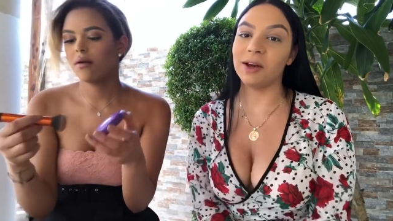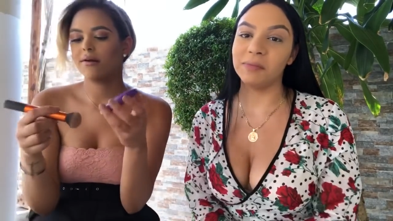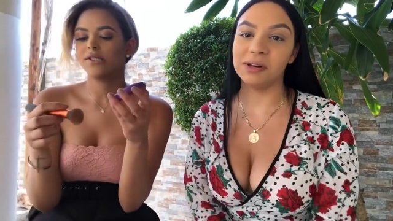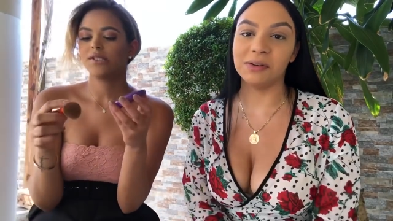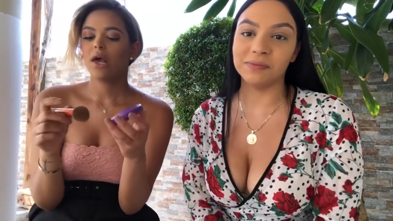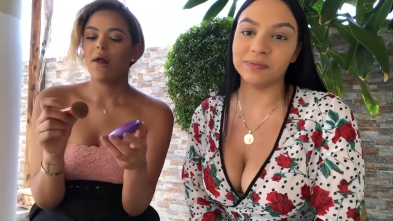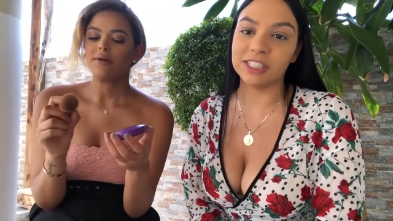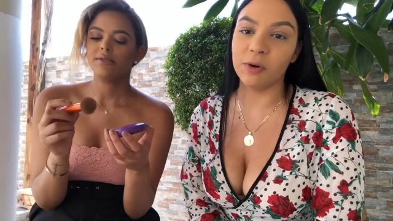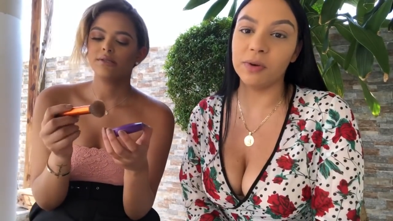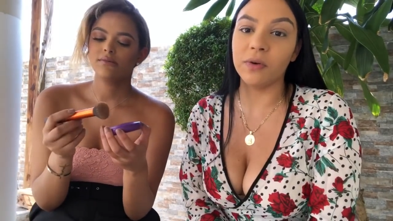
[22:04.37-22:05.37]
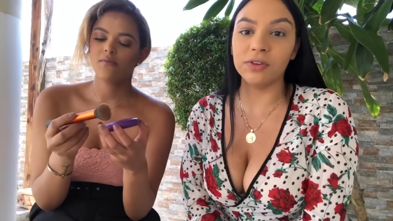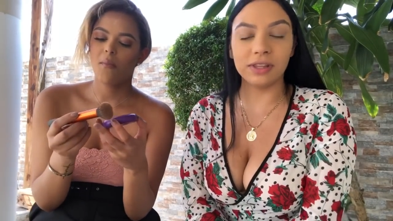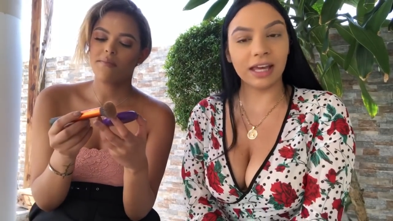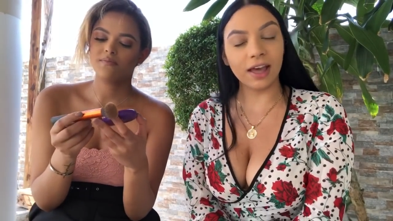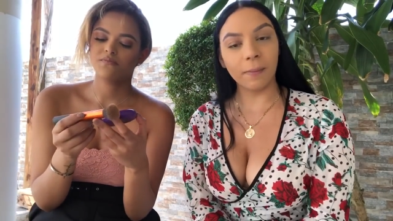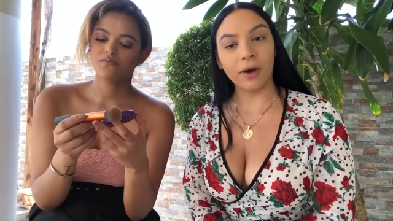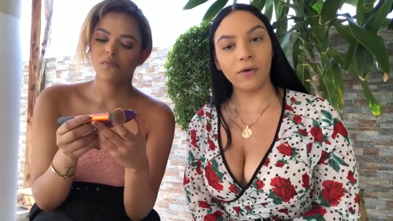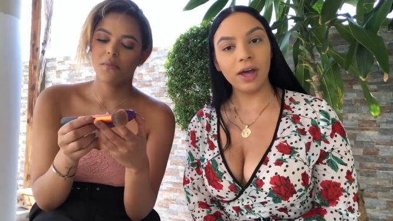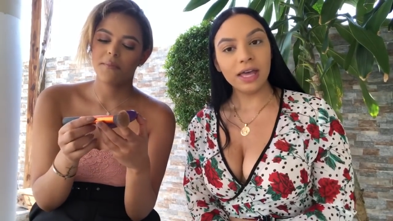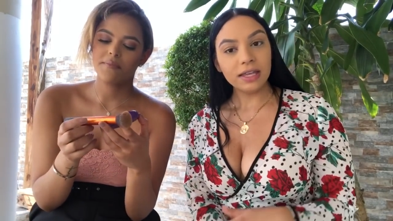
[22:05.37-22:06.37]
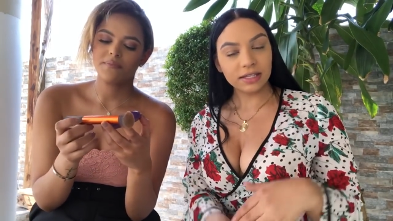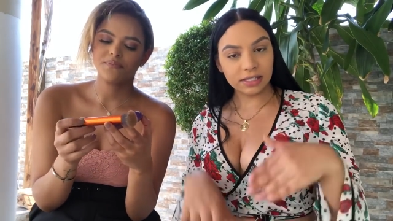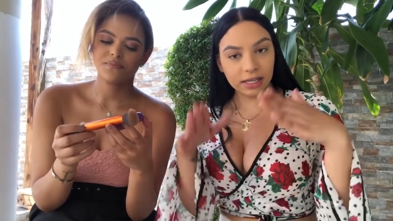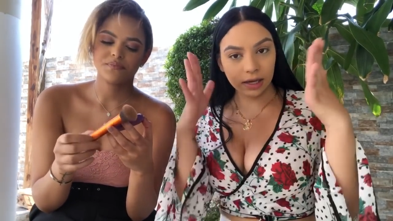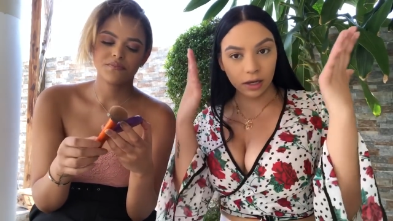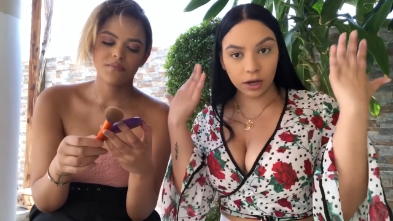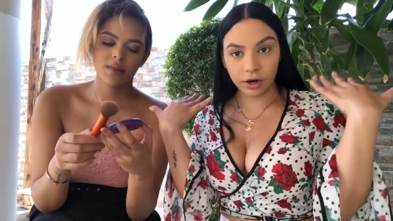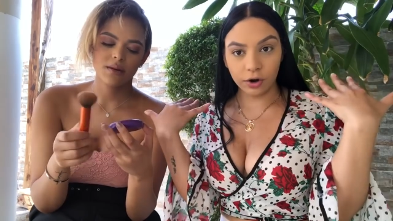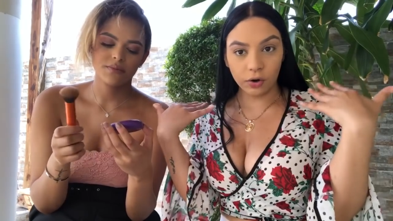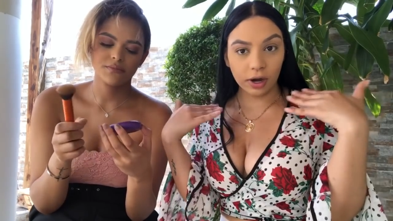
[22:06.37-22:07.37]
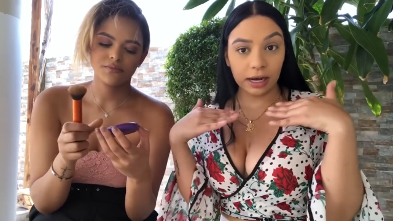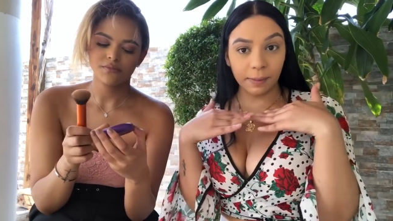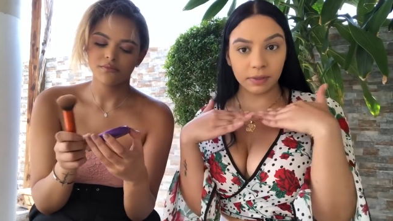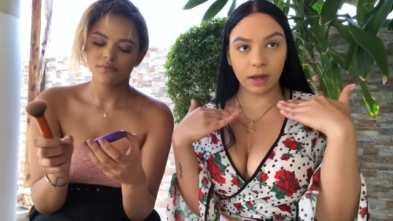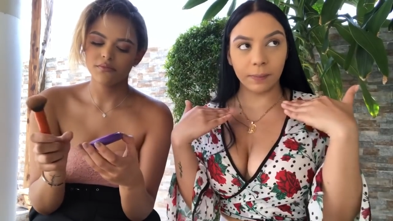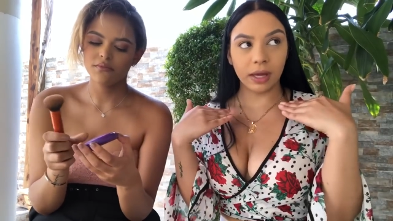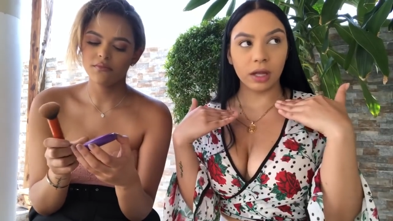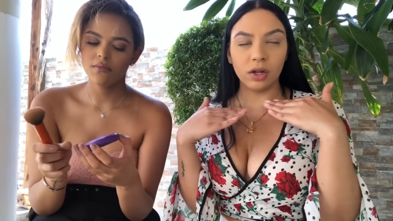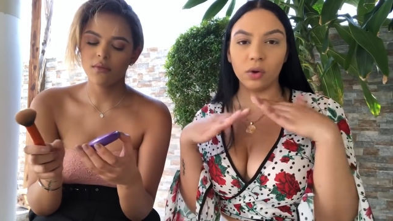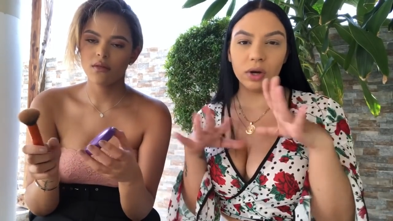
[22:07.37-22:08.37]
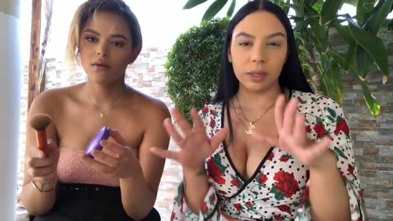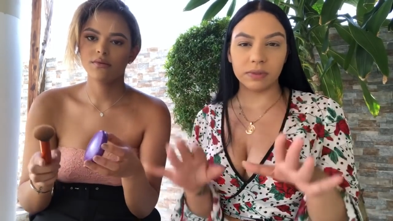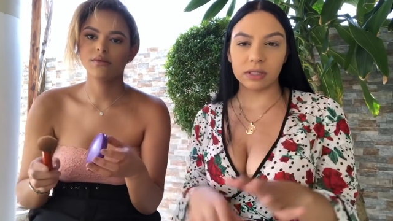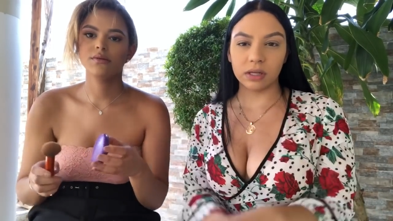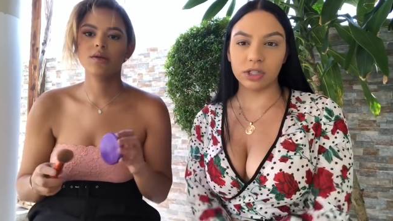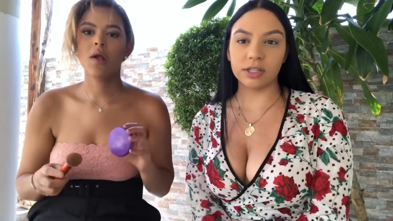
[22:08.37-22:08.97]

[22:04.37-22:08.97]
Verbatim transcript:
Speaker 1: down below. Tell me what you think about seeing a girl all glammed up and no lipstick.